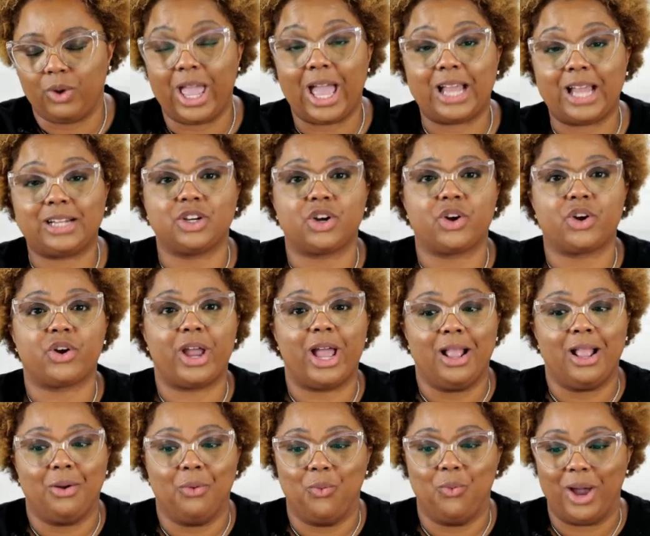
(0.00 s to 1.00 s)
we had to
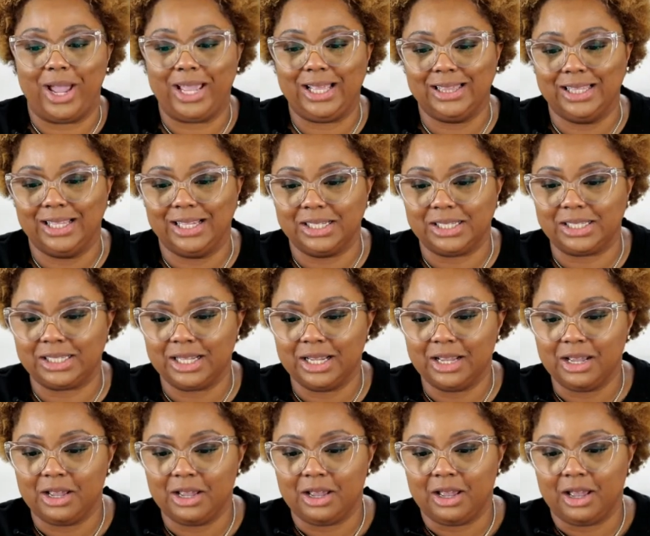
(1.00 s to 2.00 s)
create a wait list
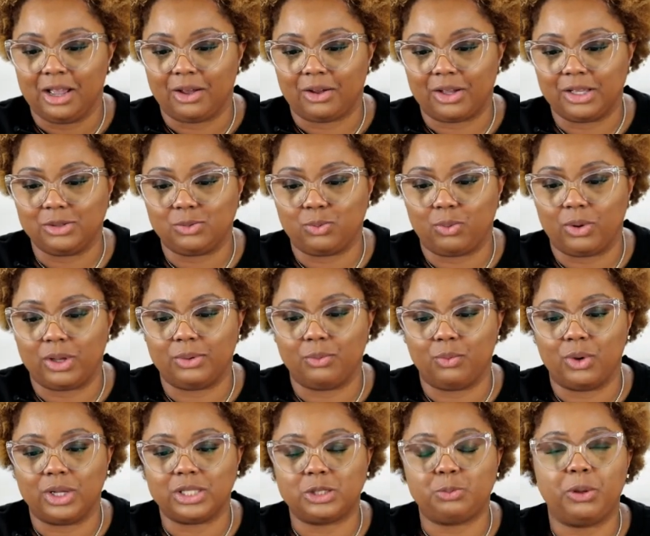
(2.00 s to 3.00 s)
because
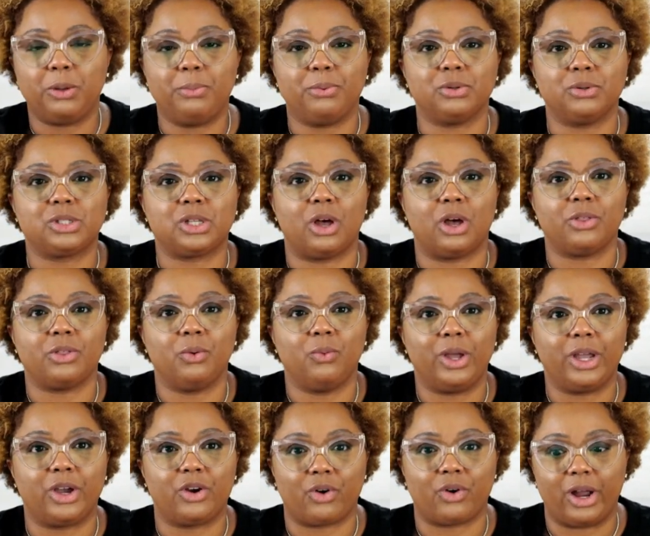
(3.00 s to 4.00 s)
once people saw the
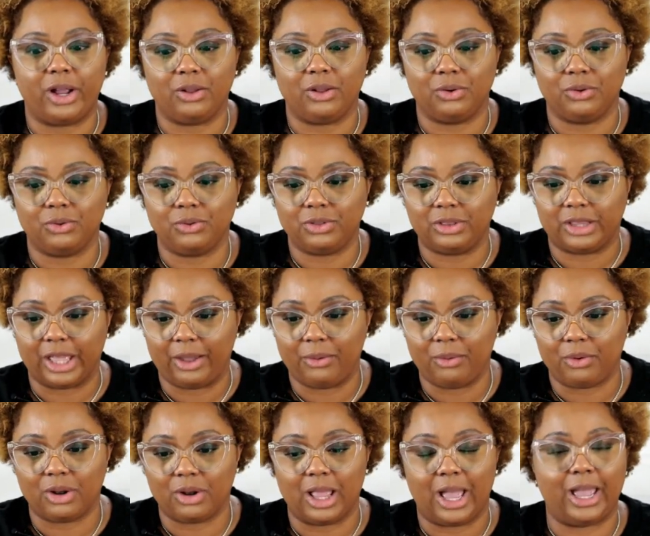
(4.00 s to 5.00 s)
wig cradle, they
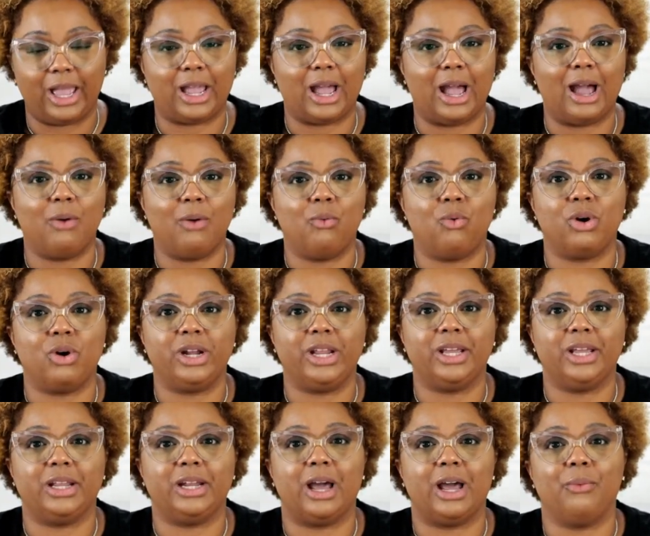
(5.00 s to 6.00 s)
were like, I want
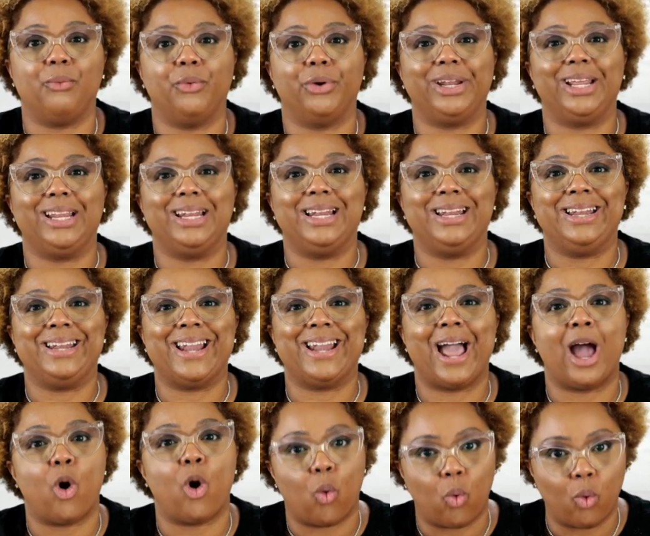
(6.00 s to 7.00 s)
it and I want it
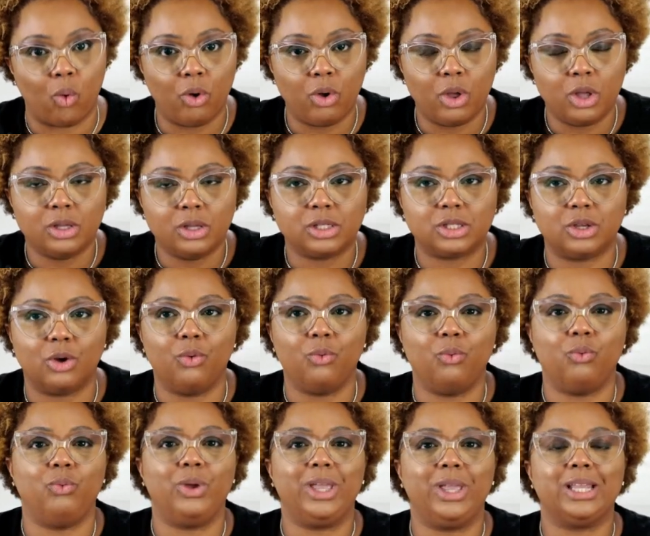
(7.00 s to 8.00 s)
now.
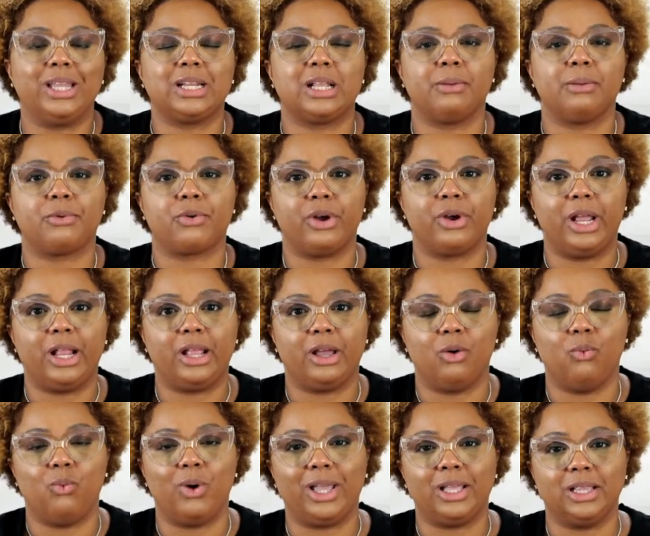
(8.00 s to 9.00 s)
So we ended up
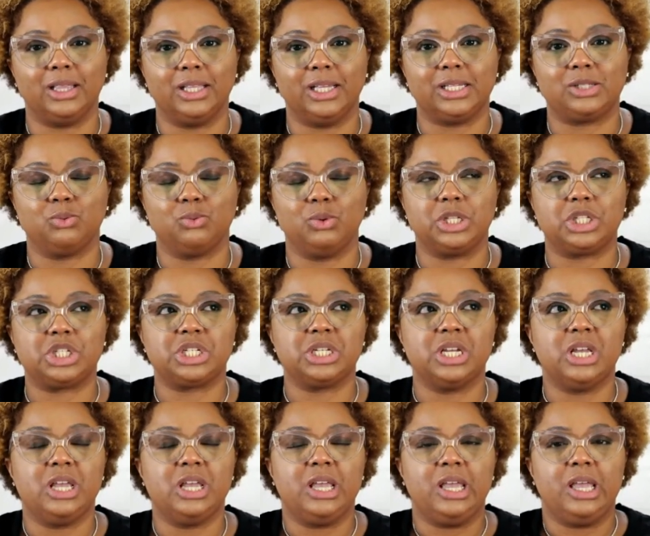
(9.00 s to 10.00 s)
creating a wait list,
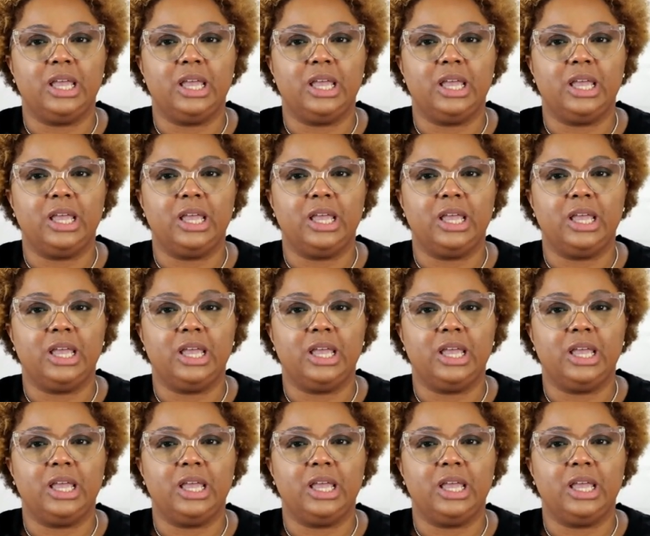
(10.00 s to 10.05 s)
which